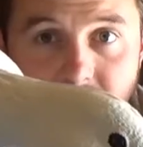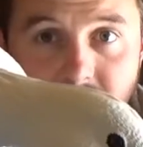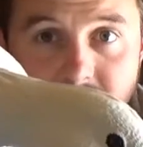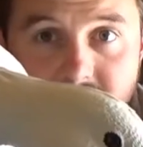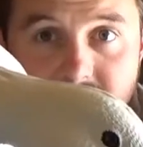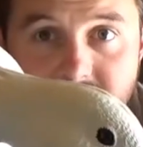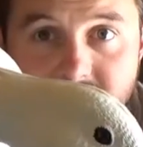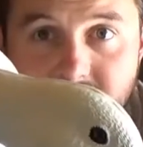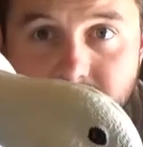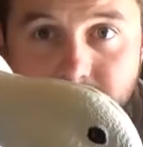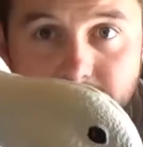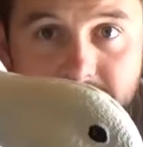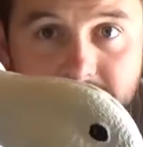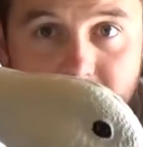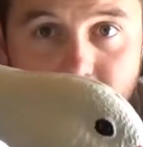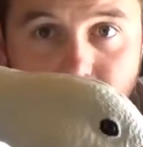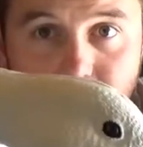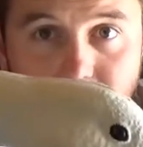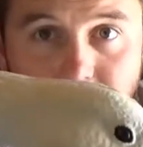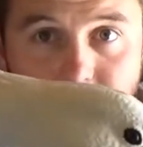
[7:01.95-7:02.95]
this is the
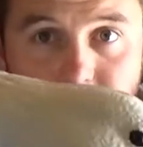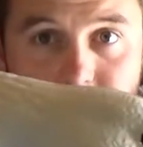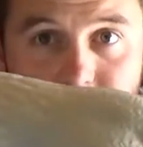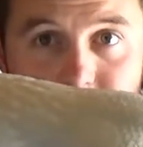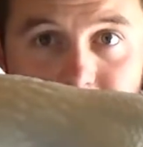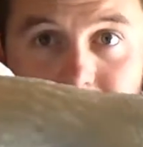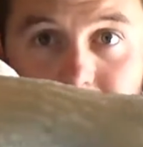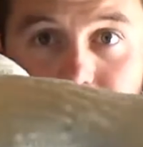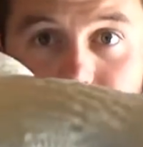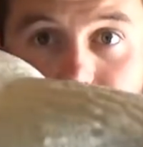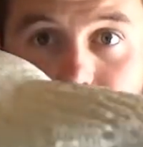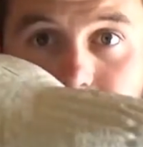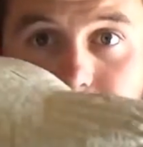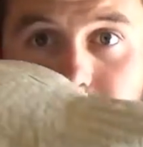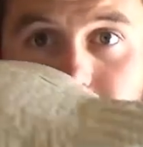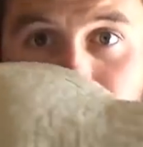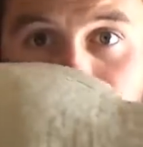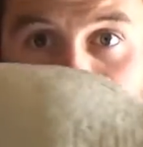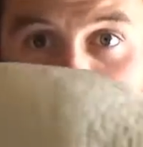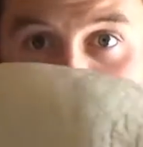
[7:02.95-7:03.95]
best way you could go.
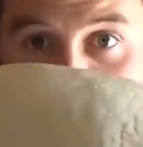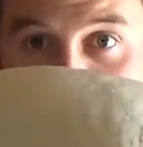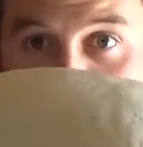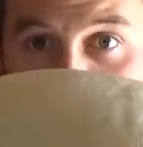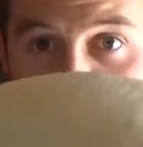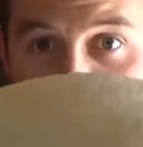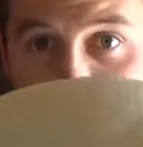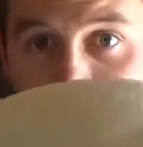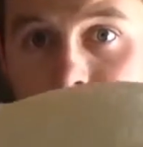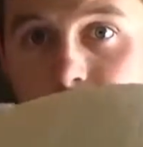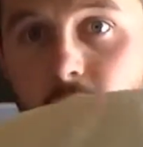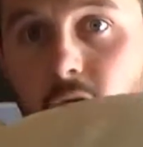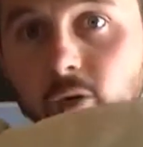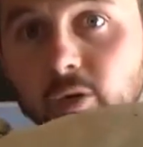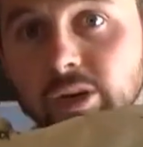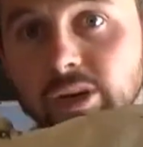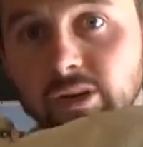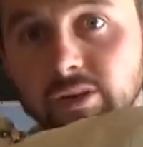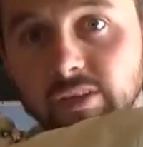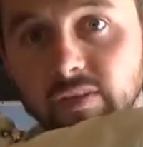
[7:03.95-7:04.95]
It doesn't get any more
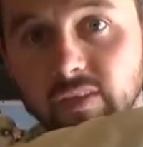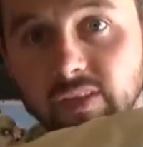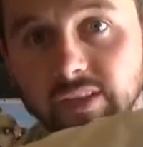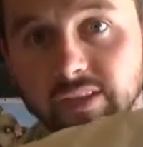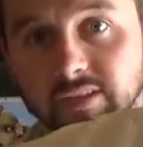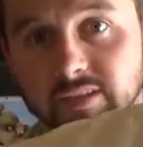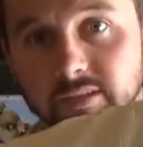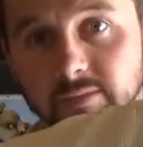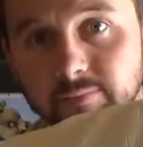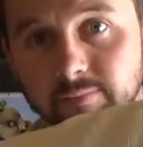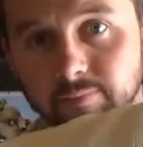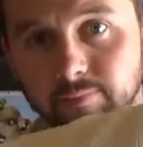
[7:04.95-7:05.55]
real than this.